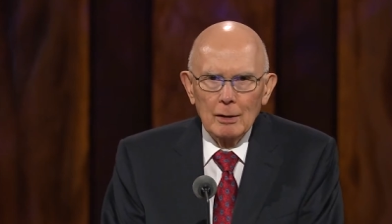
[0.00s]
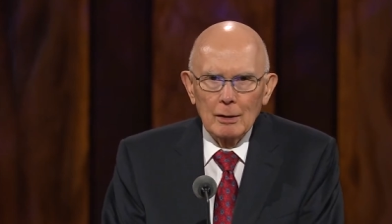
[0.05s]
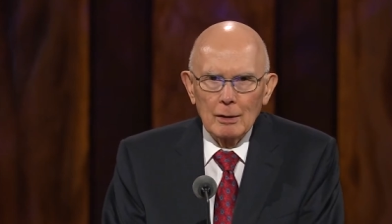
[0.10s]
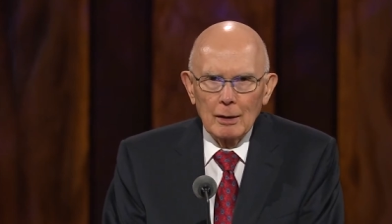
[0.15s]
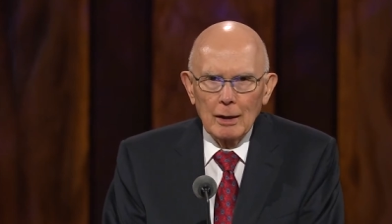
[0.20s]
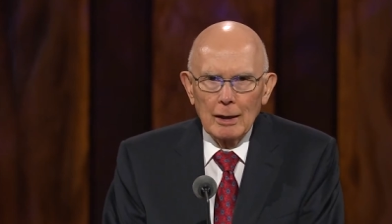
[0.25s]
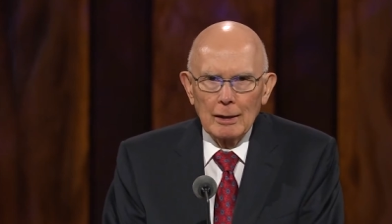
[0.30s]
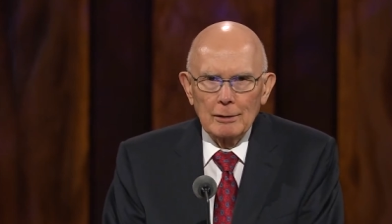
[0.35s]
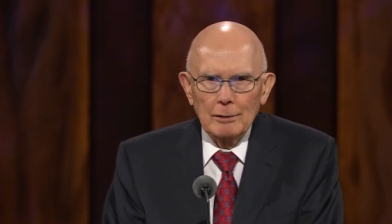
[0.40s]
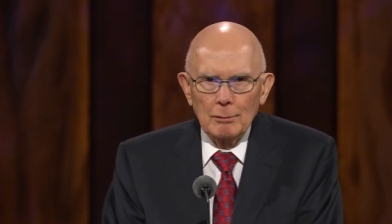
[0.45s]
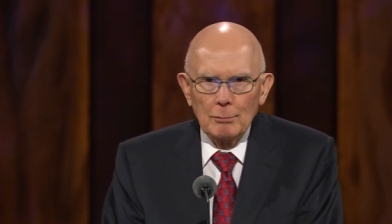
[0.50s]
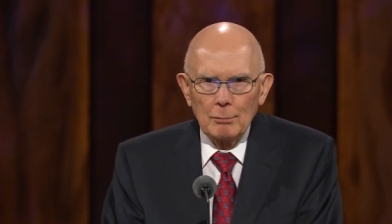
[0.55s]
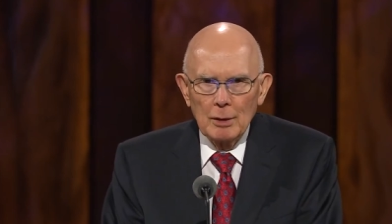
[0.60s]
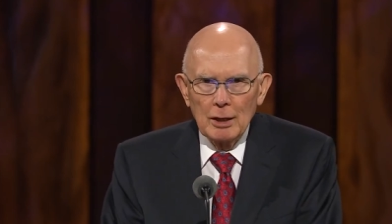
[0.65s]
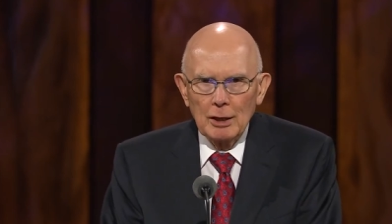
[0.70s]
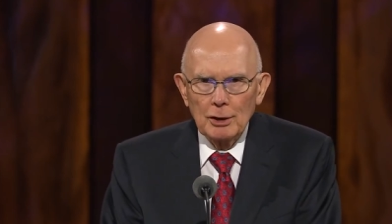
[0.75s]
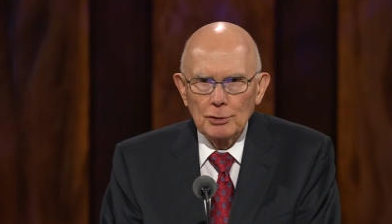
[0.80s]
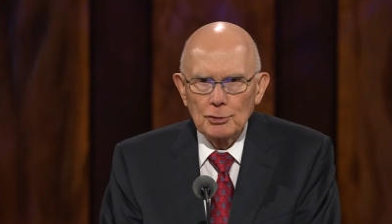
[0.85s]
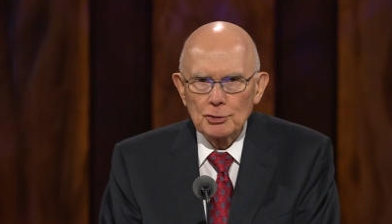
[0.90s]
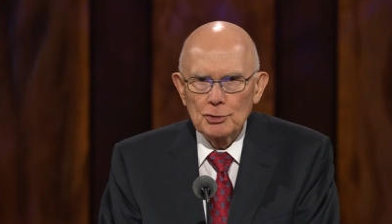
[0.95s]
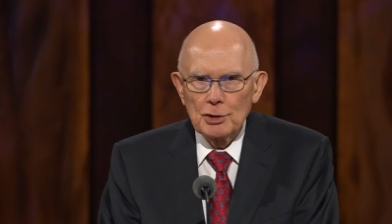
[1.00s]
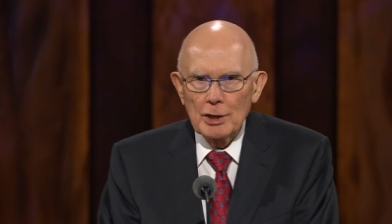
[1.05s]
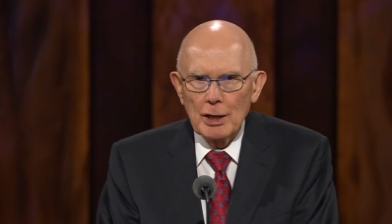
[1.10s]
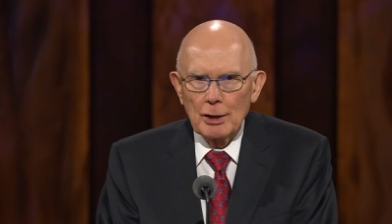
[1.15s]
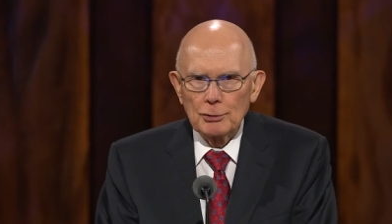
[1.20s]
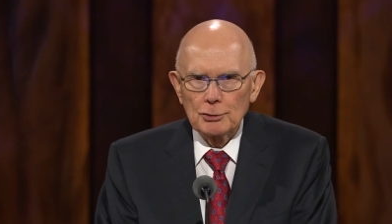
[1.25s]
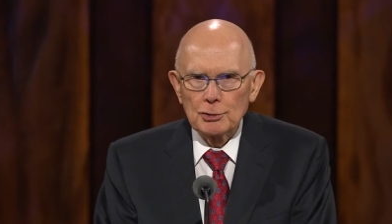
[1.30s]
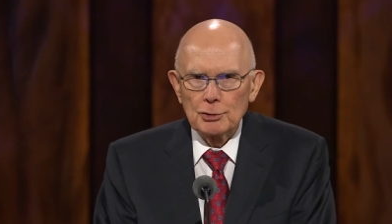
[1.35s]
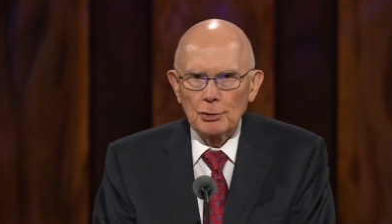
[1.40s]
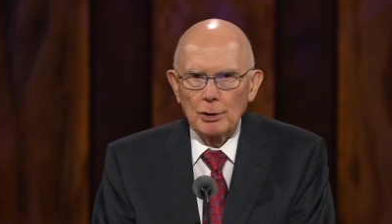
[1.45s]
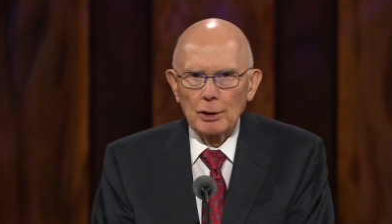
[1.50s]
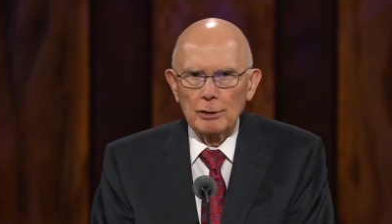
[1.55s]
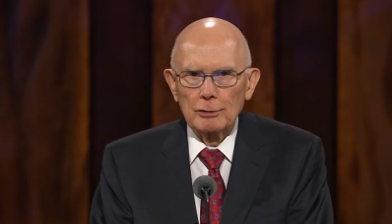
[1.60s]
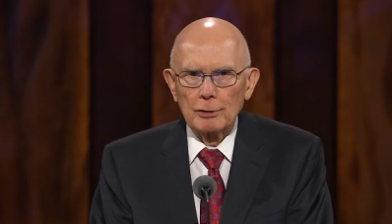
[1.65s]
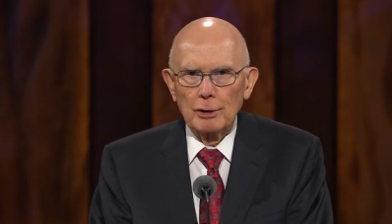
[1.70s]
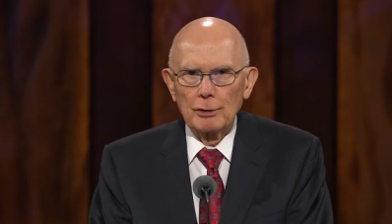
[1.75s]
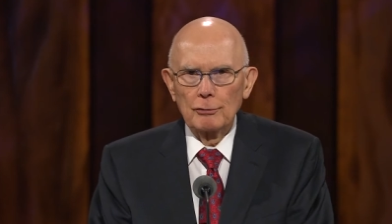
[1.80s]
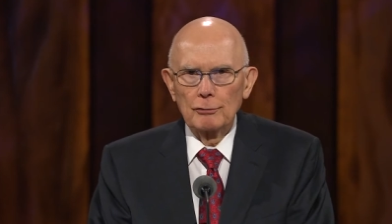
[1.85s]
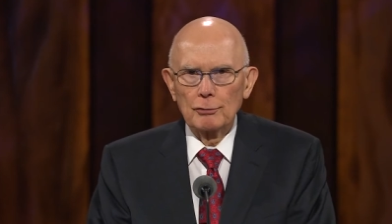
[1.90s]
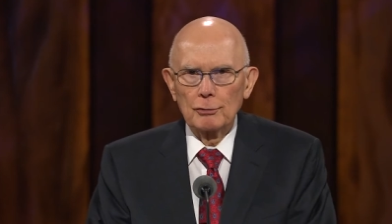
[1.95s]
like the millions now
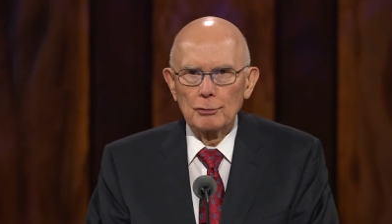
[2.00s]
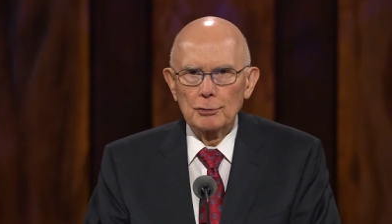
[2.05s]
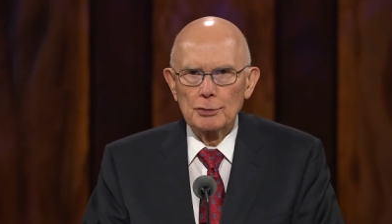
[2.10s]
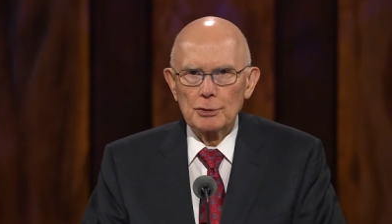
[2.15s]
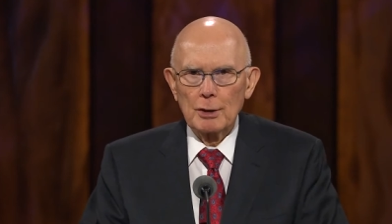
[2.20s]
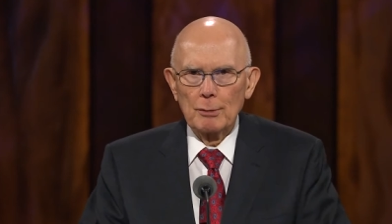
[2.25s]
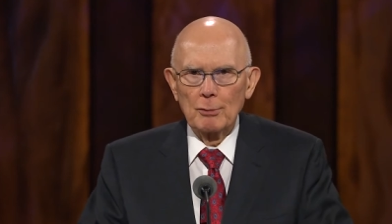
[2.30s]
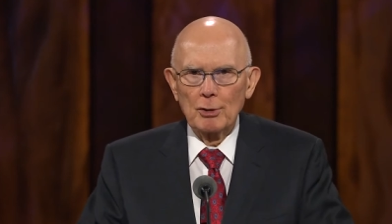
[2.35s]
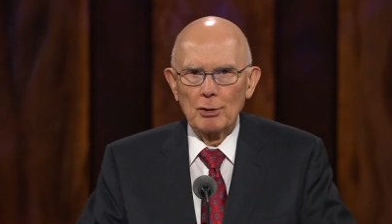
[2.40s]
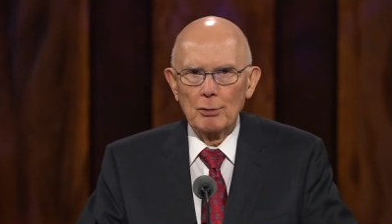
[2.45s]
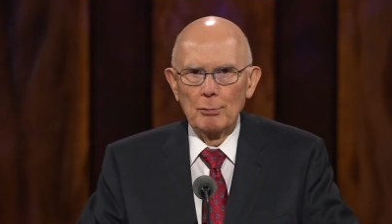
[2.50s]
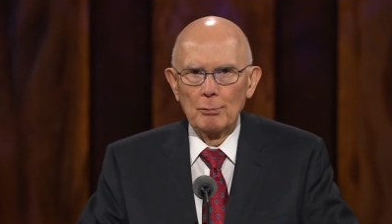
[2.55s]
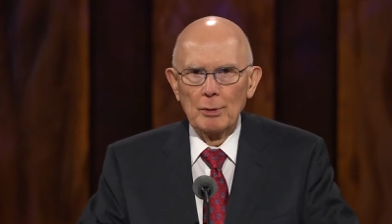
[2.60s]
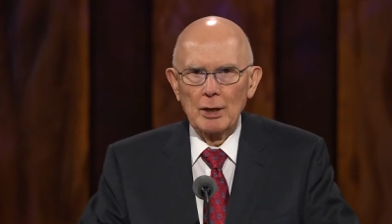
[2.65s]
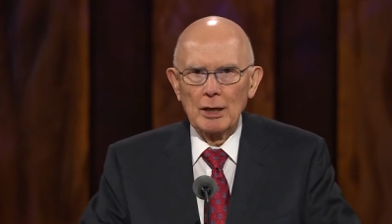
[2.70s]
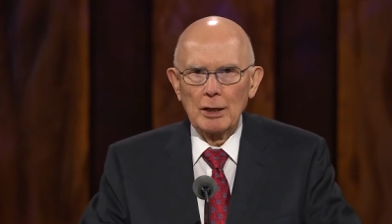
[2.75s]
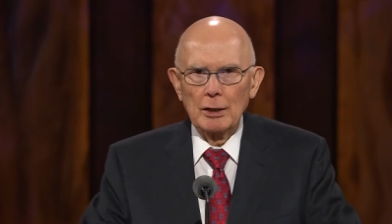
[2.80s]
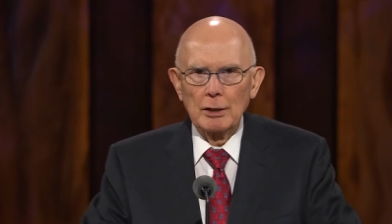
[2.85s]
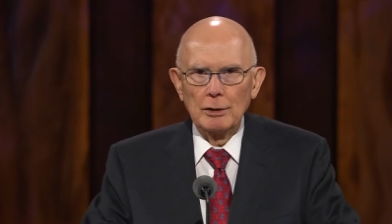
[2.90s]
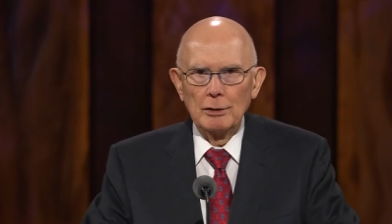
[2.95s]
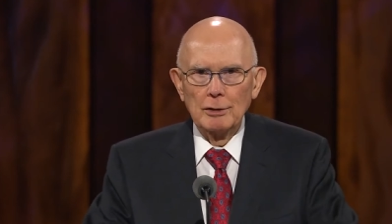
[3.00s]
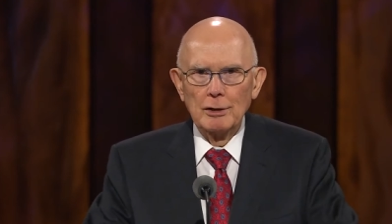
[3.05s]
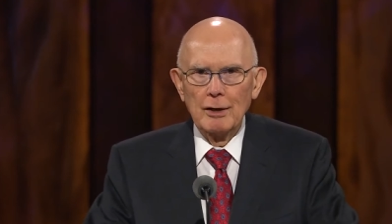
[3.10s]
struggling through some of the many